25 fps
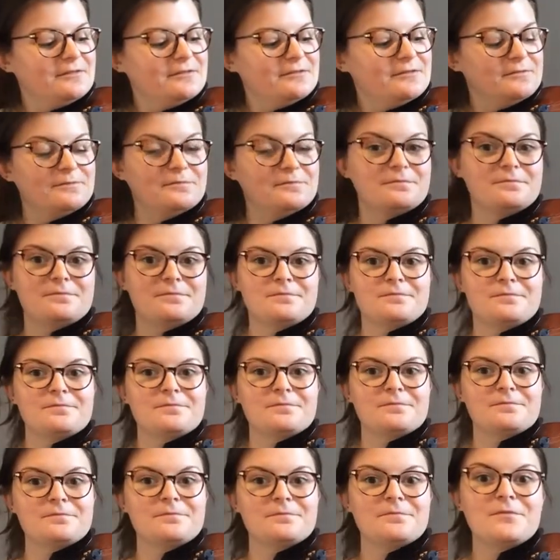
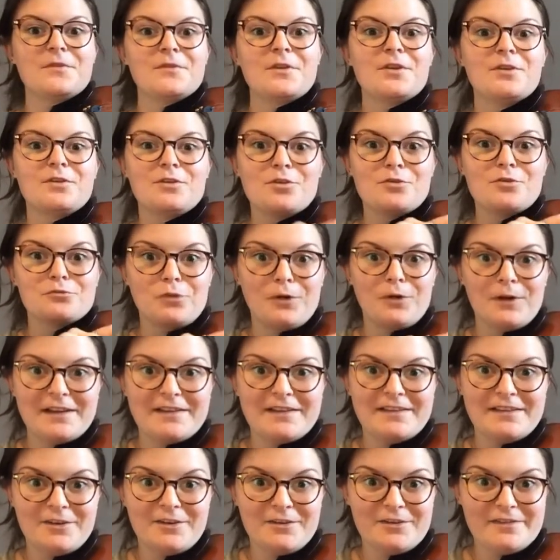
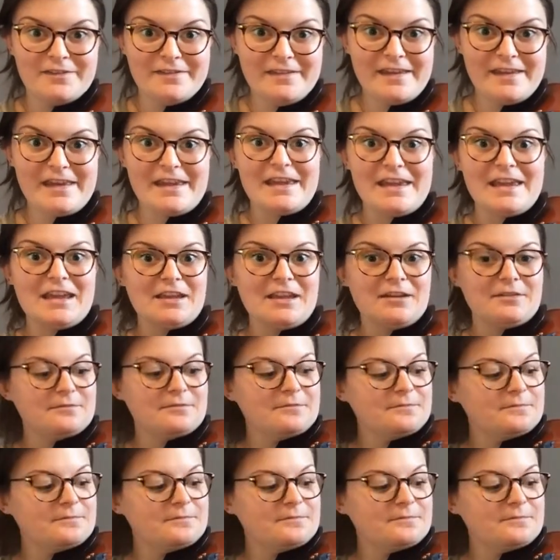Rocket on D.